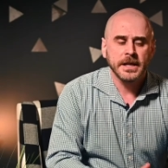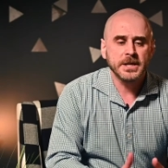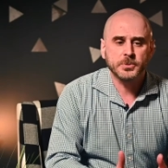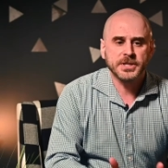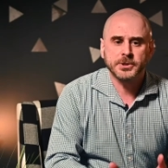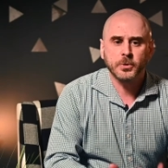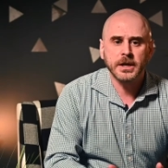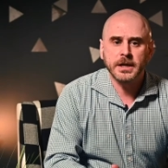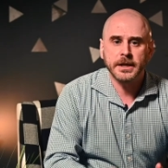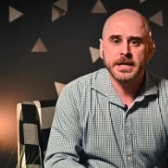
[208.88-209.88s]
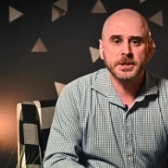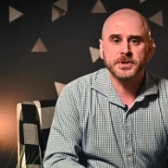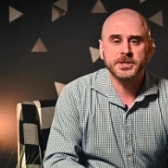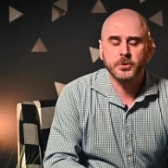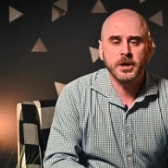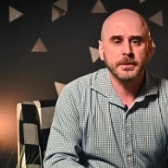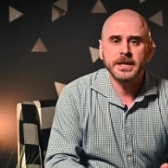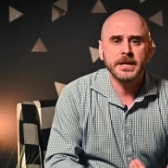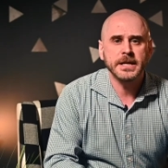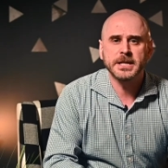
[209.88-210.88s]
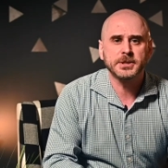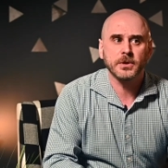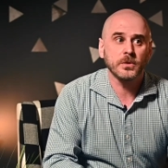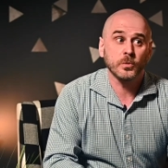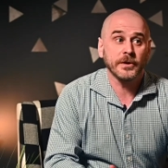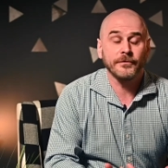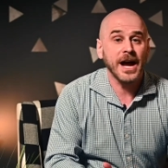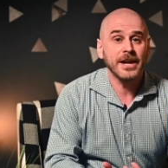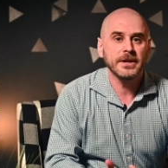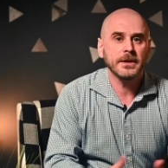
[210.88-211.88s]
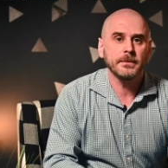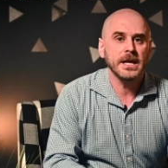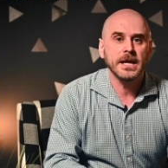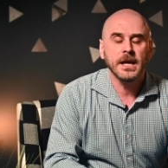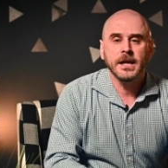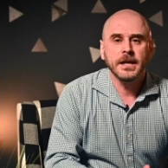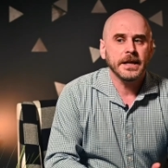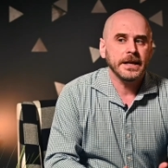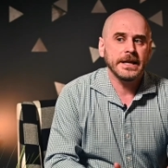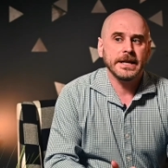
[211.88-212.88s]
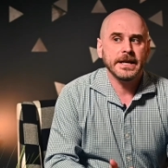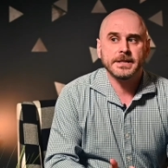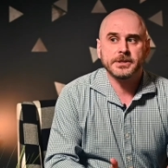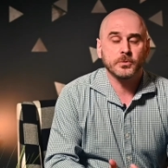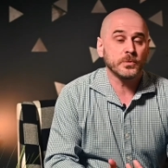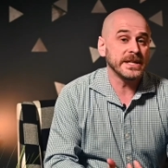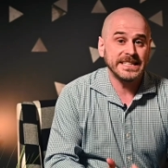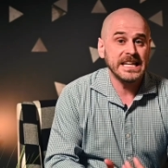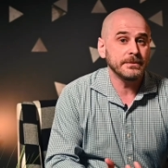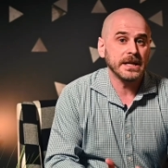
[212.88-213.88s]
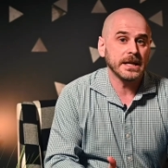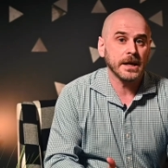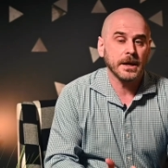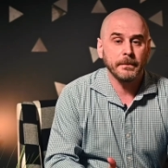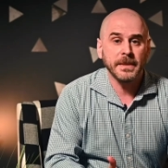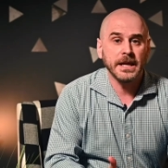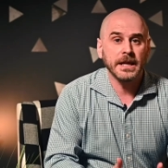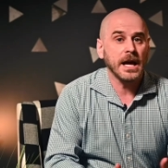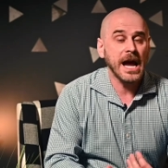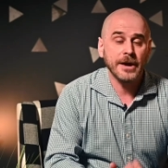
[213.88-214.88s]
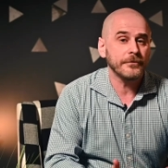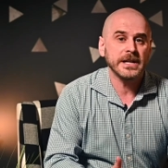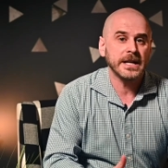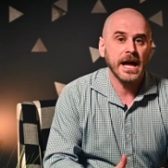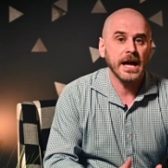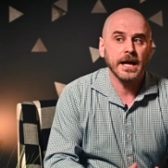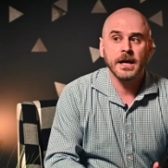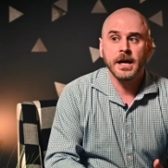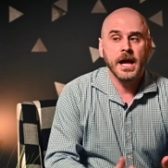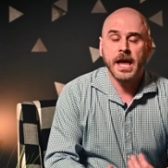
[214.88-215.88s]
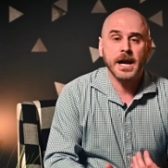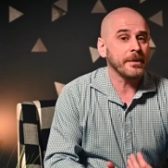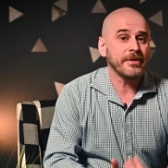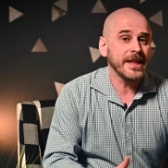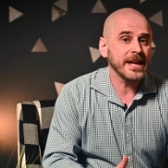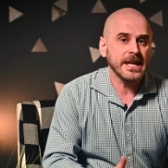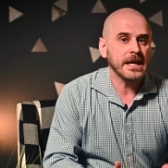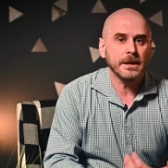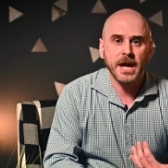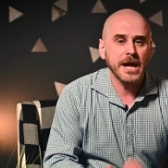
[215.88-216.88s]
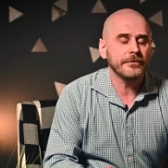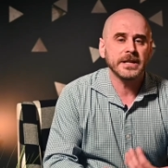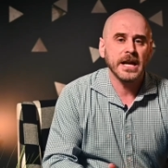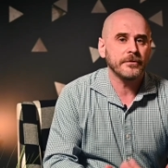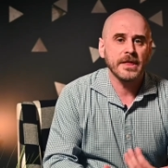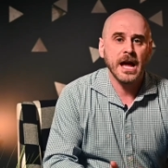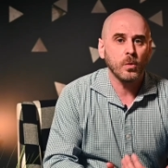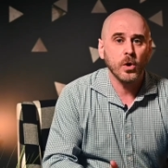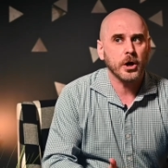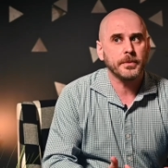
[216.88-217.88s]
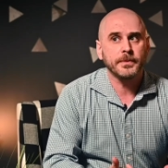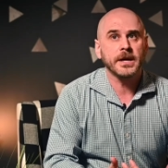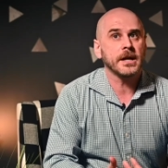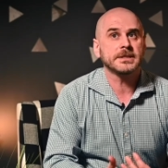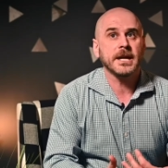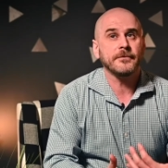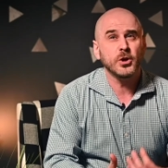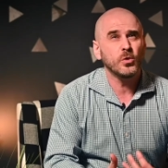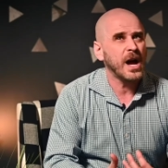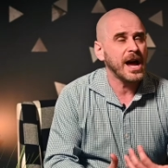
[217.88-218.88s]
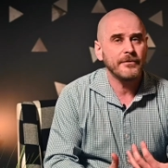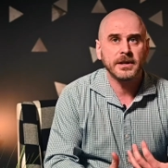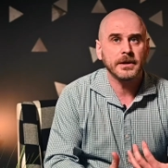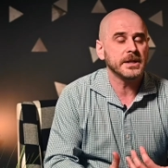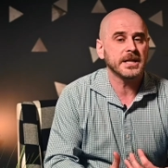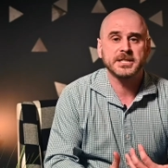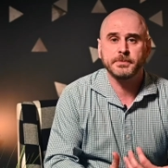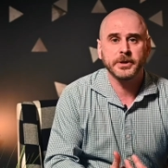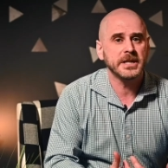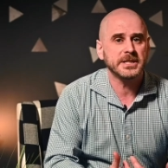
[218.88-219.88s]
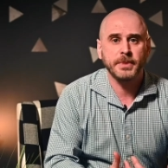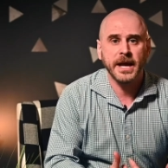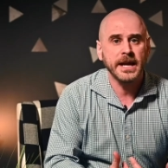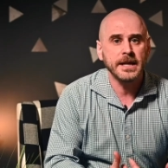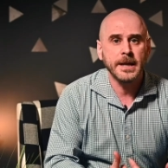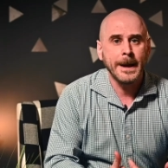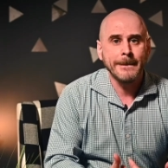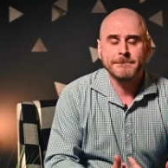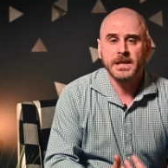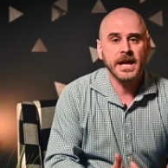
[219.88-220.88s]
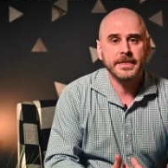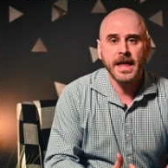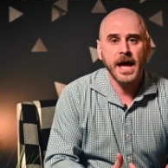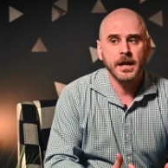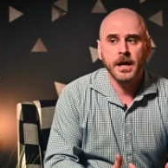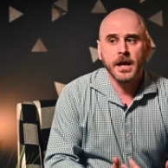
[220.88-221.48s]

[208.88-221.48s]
He's restoring, he's restoring me, he's reviving me, he is redeeming me every day. And I'm thanking him every day for that work, because if you haven't experienced pain like that,